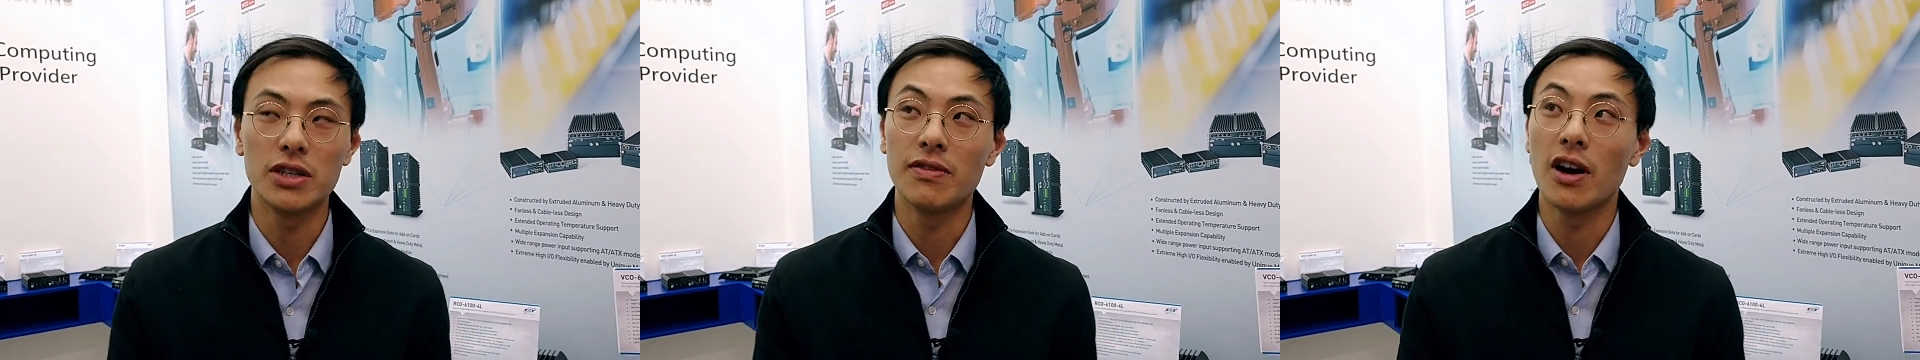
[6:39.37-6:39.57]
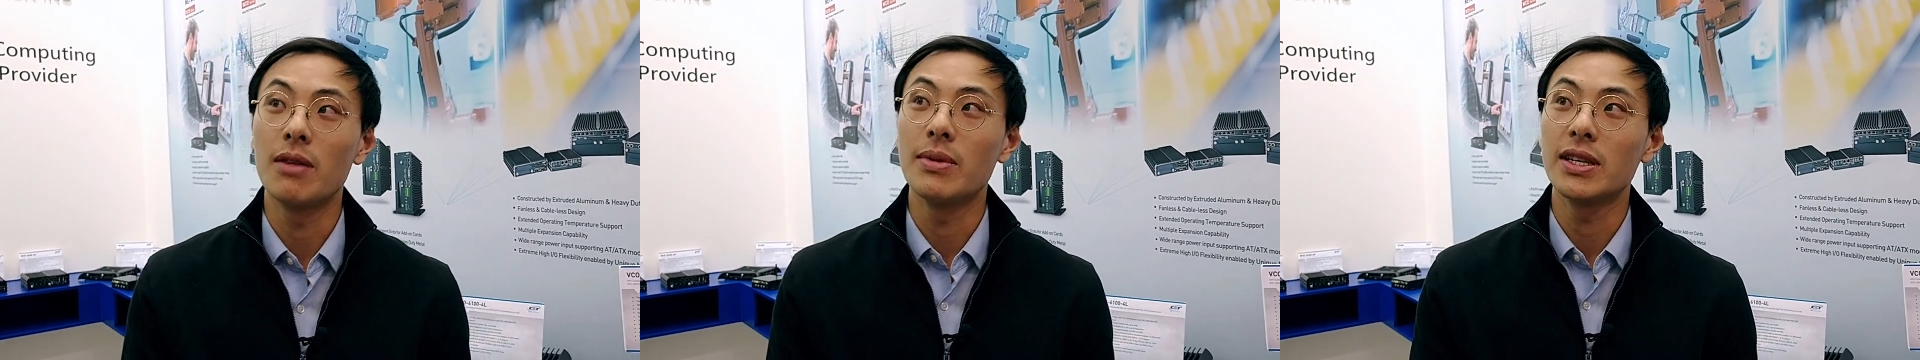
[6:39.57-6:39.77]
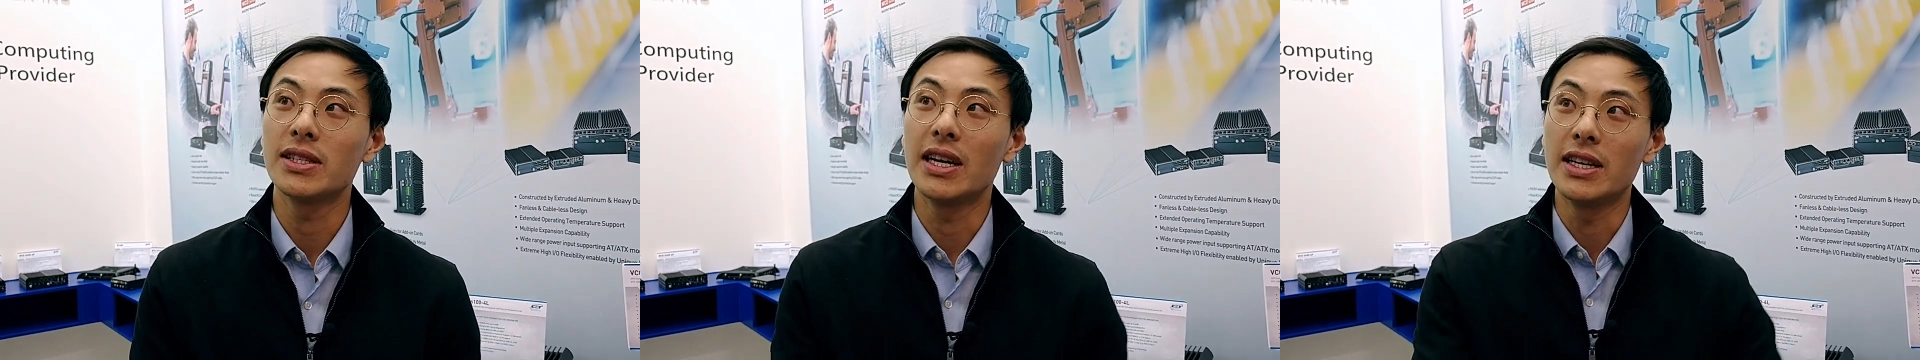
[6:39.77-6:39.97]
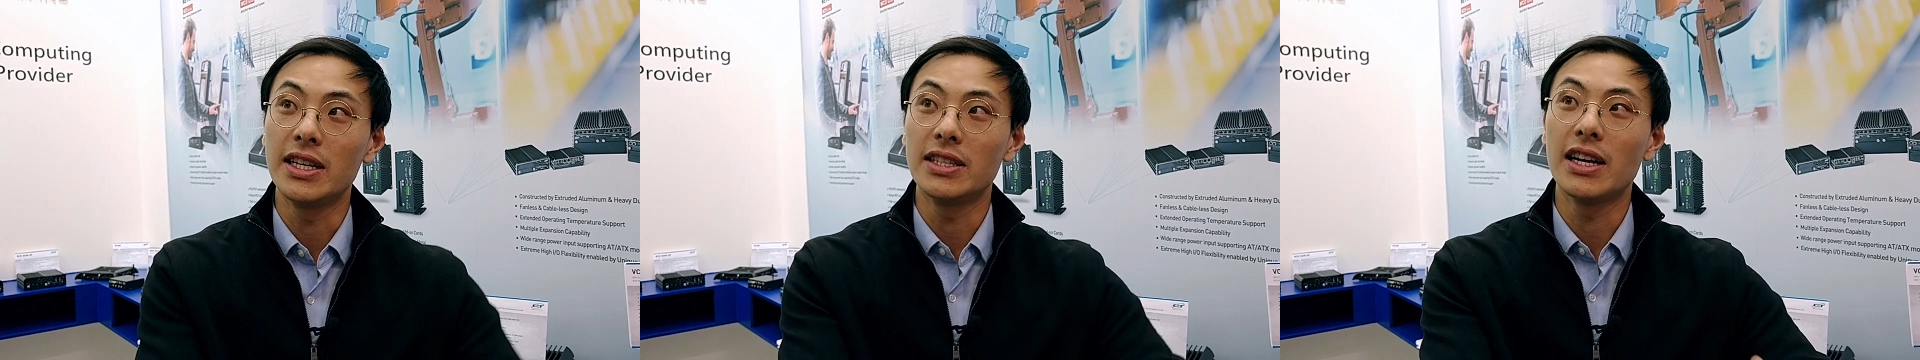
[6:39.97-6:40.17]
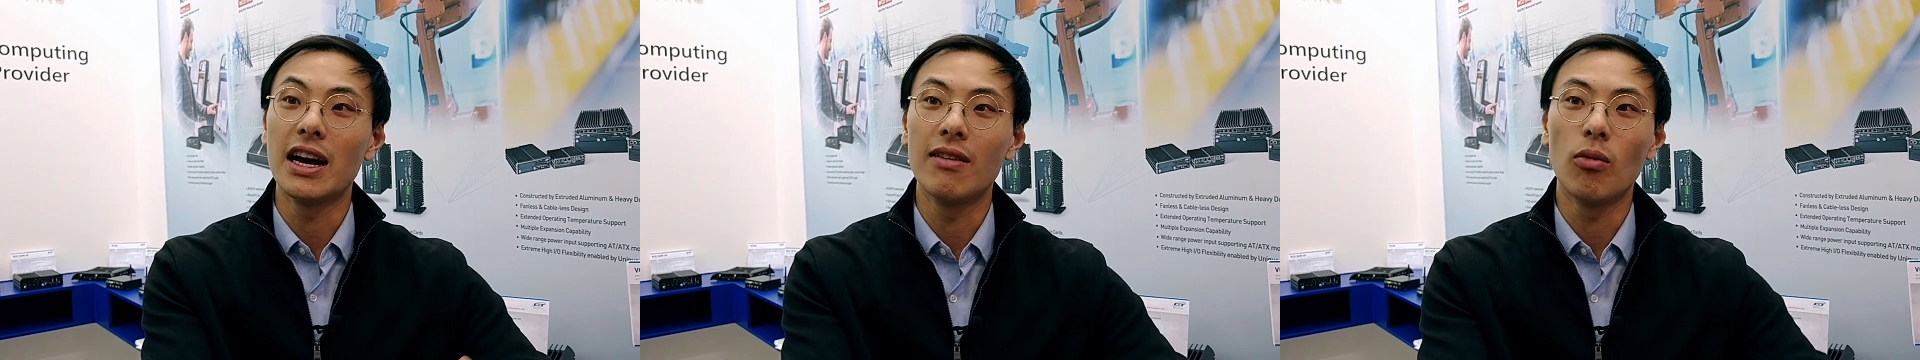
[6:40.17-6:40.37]
environments that
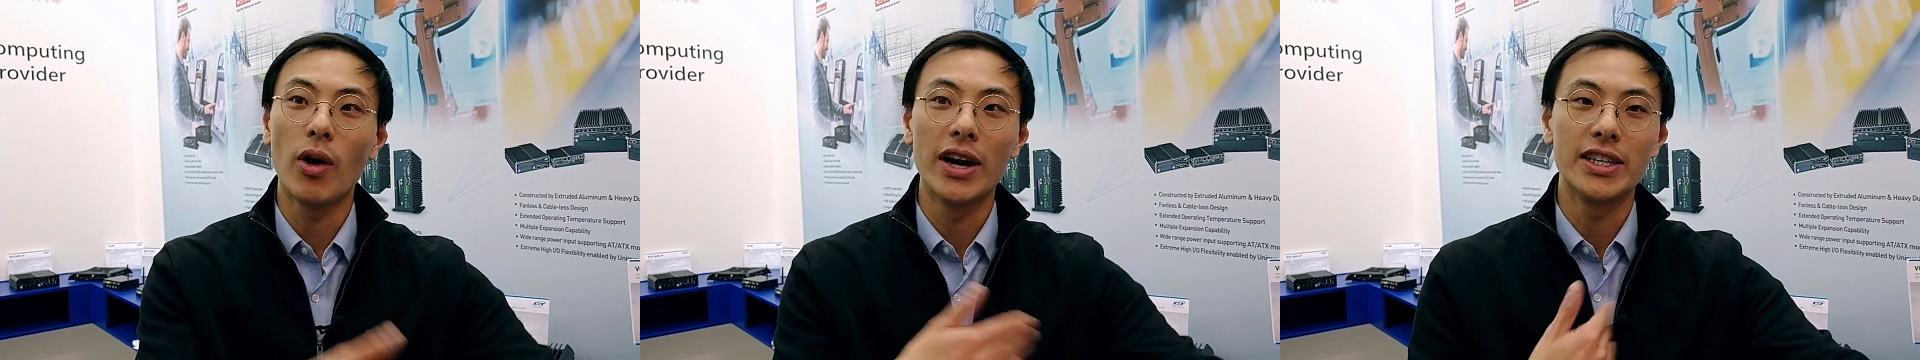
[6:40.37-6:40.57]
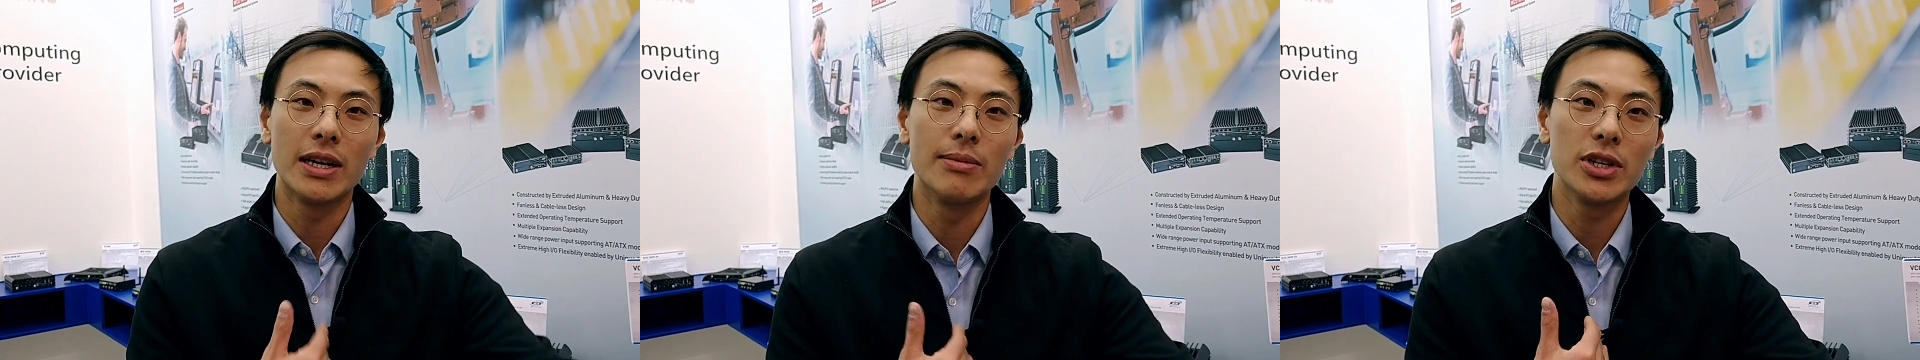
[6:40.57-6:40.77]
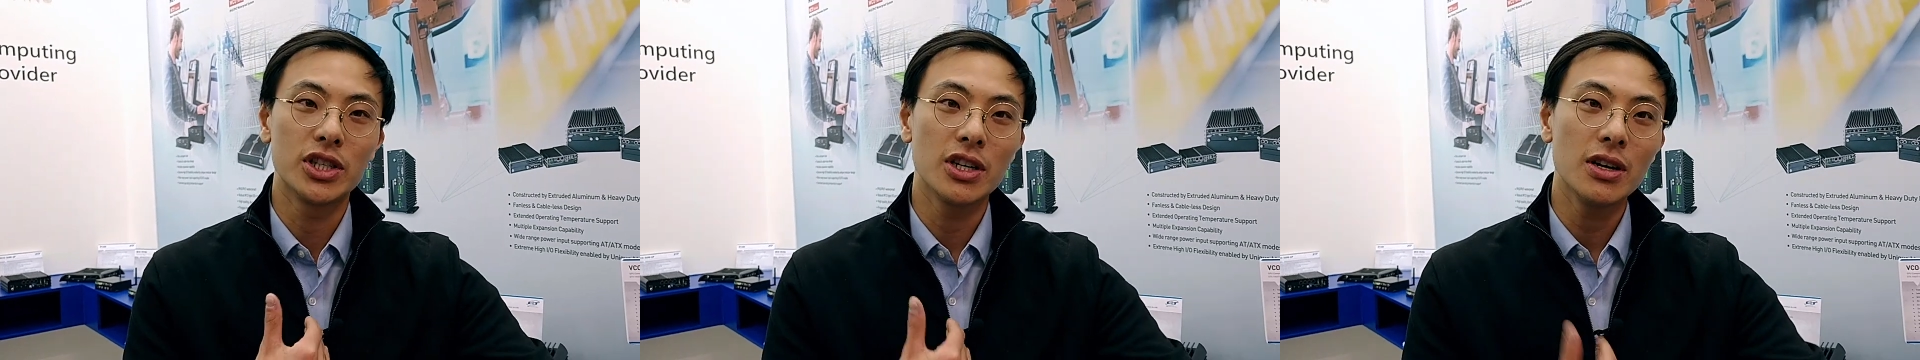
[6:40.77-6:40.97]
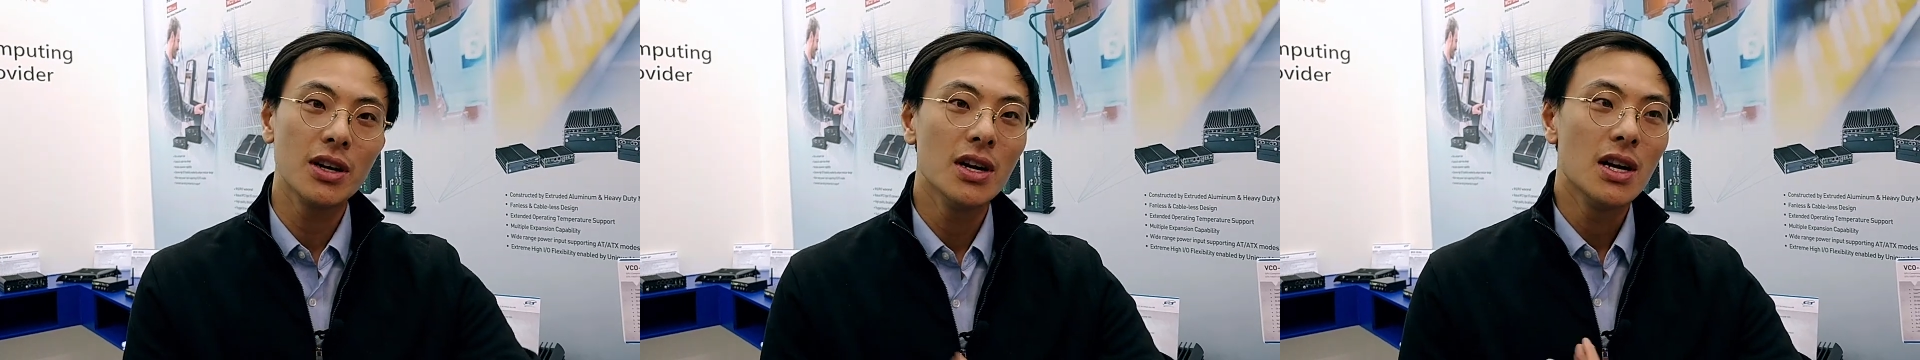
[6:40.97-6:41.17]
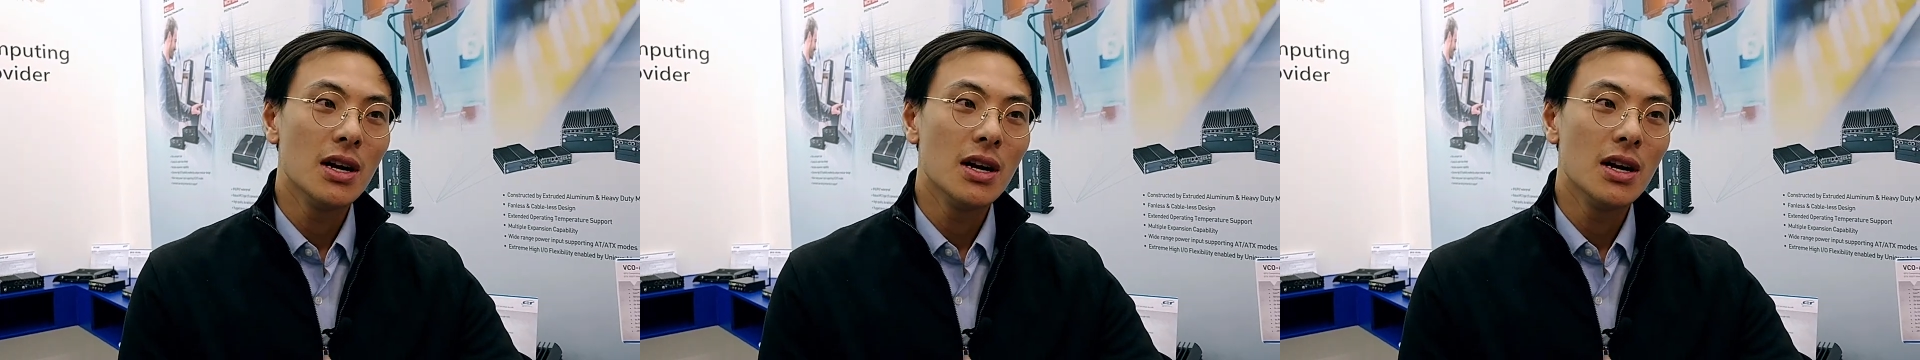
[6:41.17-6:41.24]
need to have wide temperature,